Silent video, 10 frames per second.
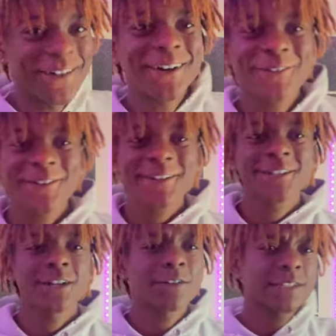But I'm for real
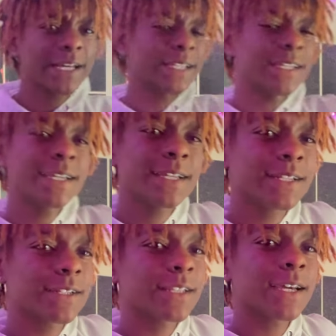though, I'm like, dang
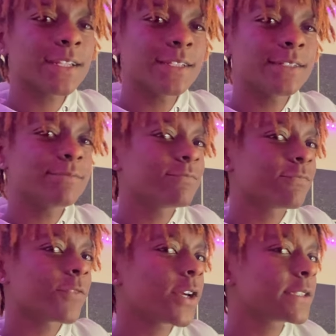there, like the
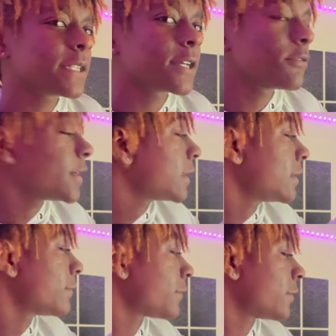first nigga with
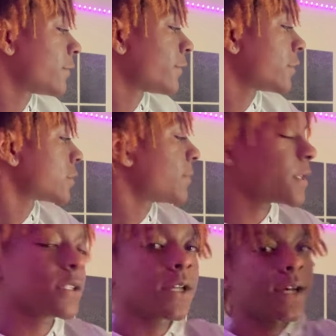you for for
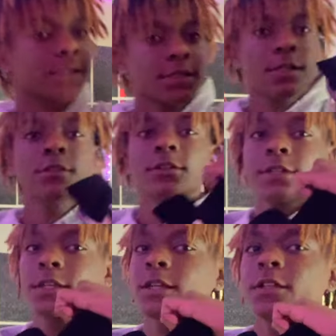especially the hot sauce, you know
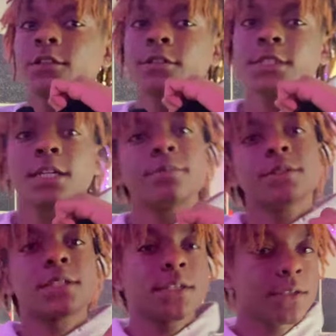nigga get the low top and
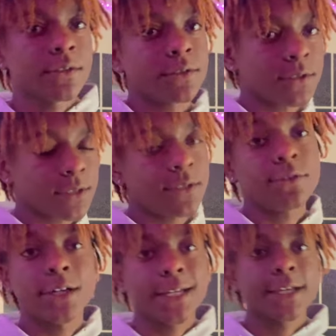shit, you know what I'm saying? You
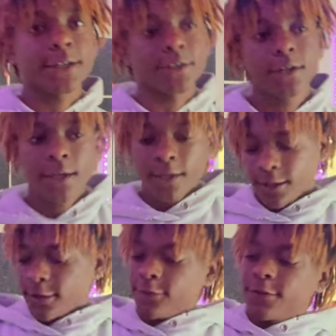know how that go.
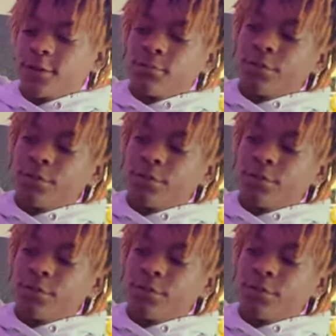You feel me?